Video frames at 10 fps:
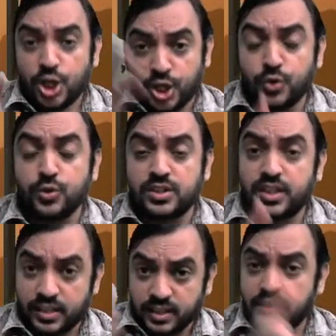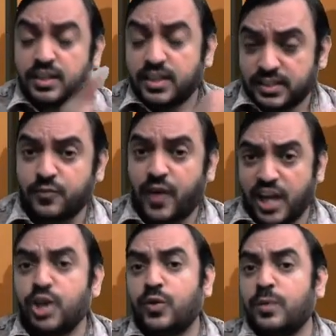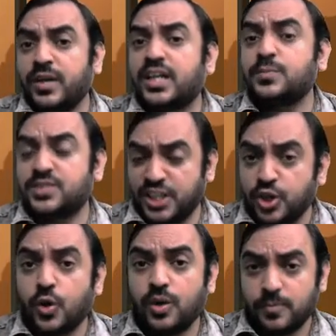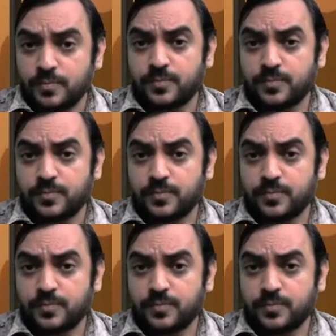do you think the value will become zero?